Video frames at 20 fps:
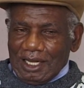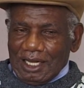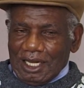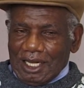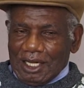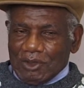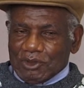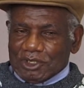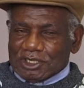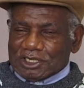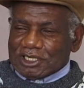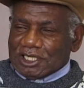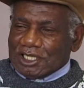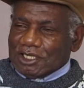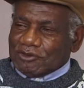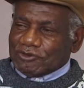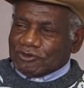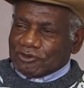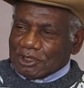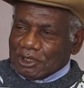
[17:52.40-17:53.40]
I was
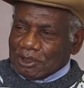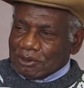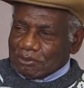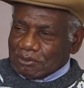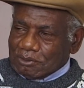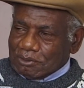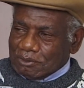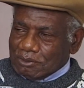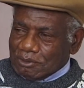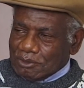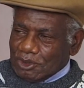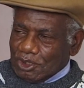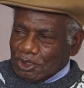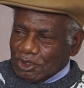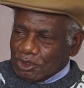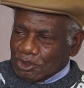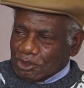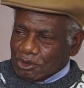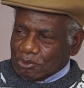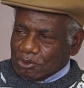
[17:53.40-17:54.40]
sent from
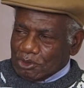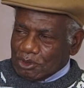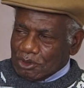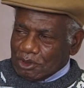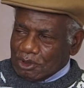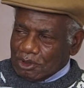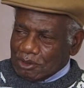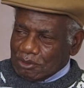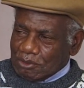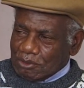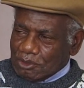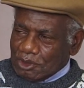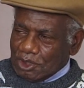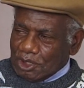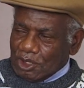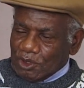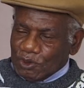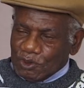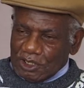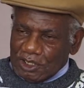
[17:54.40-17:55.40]
her
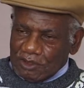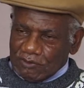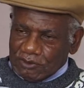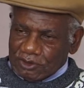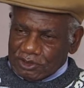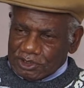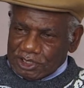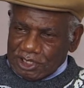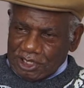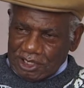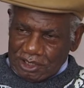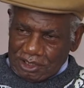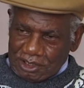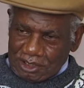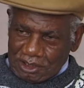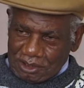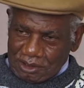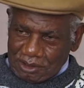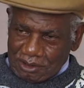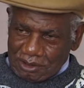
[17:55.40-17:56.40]
low-level
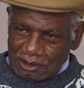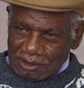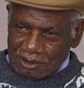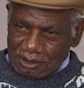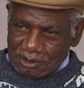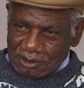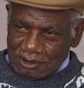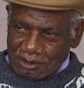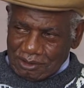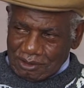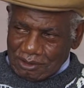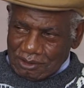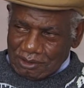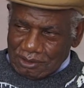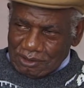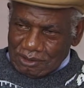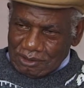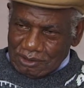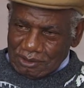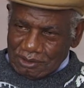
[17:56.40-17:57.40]
station
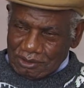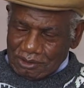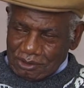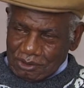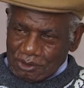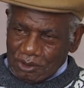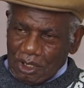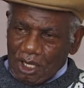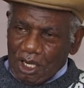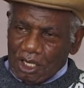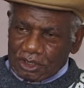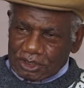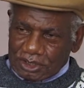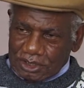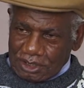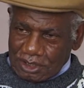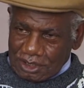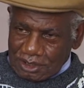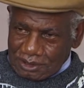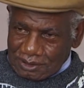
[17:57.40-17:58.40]
to
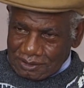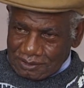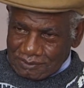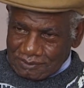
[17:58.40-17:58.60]
Oxley.